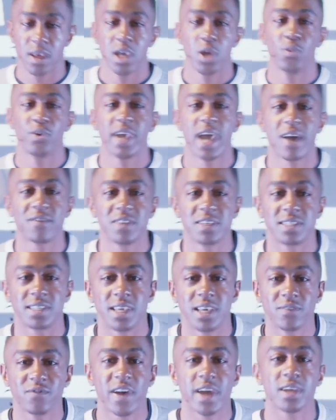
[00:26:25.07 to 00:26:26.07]
And we have these
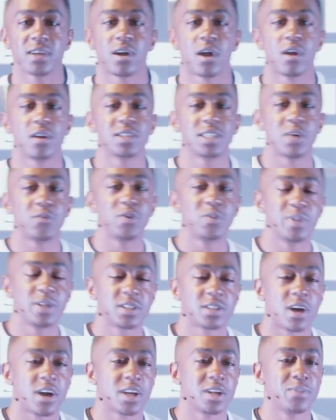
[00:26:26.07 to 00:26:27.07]
invite cards that we've been
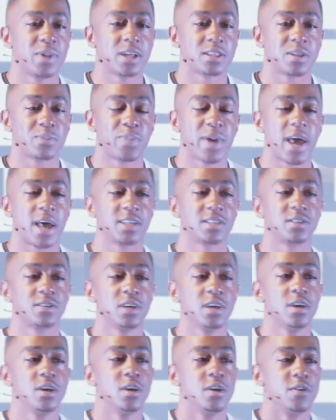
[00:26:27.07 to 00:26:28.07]
talking about the past
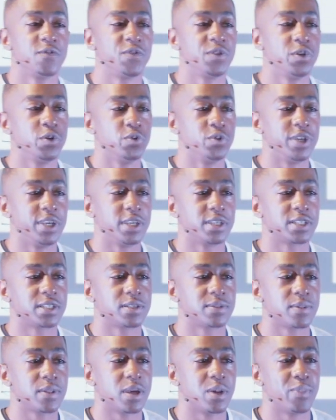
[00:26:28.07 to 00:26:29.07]
few weeks,
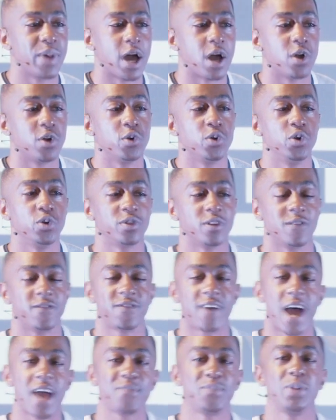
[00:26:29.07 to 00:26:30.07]
about the
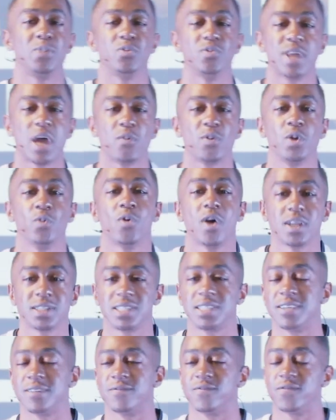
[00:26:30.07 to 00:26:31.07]
five people that we want
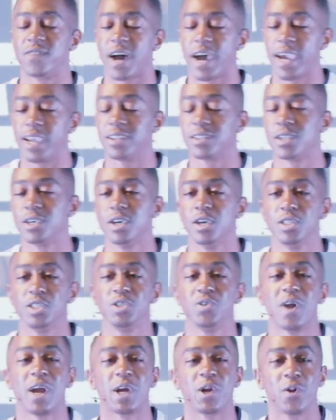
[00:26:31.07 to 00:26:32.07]
to invite
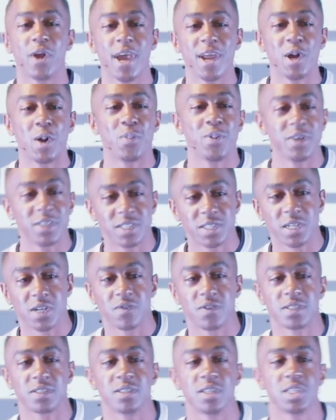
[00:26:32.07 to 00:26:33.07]
to our grand opening
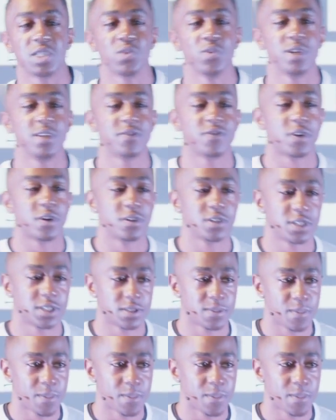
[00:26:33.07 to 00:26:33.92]
service on the 21st.